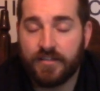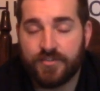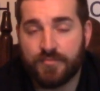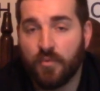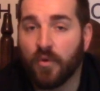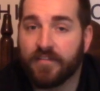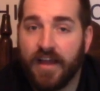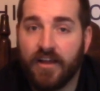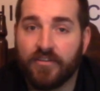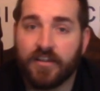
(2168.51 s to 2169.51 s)
Just more
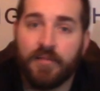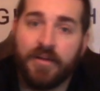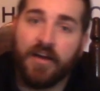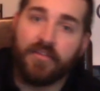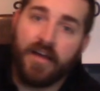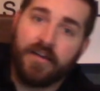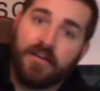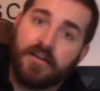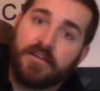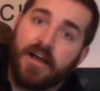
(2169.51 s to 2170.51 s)
talent coming out of that
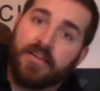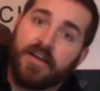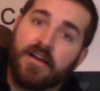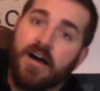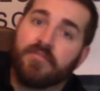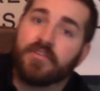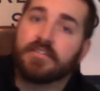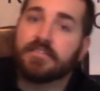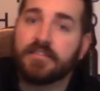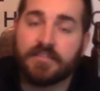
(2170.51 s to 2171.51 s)
uh, out of that
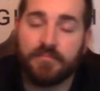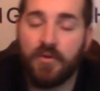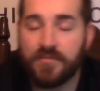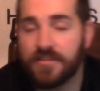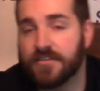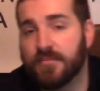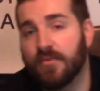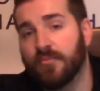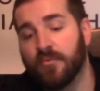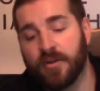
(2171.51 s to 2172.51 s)
conference as opposed to
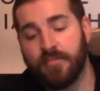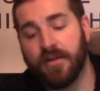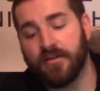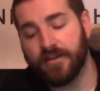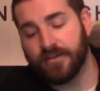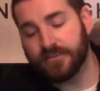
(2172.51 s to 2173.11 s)
suburban one American.